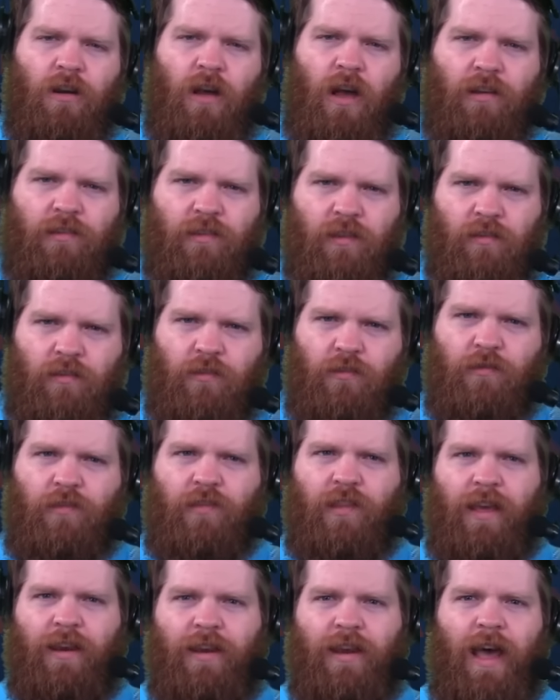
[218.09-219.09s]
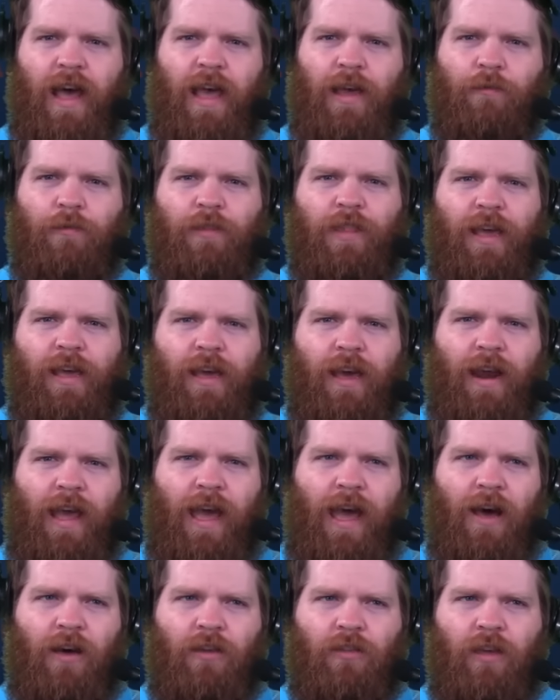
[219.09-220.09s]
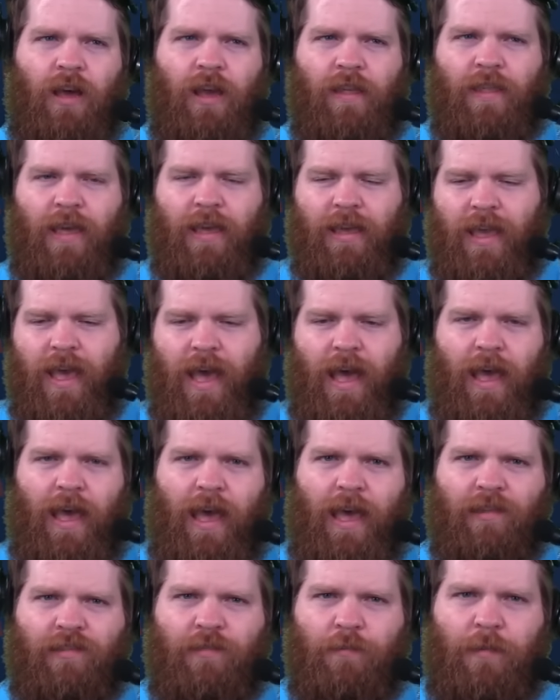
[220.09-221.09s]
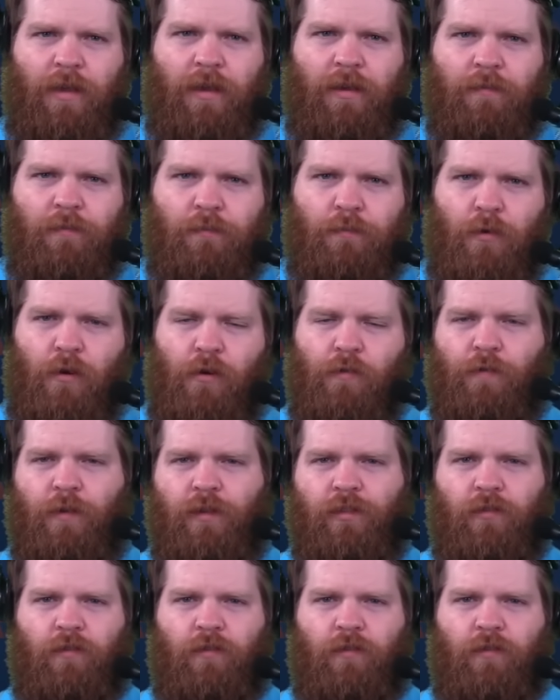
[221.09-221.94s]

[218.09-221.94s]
Knocks on Tuesday night when they kind of outlined that, yeah, it hasn't been perfect.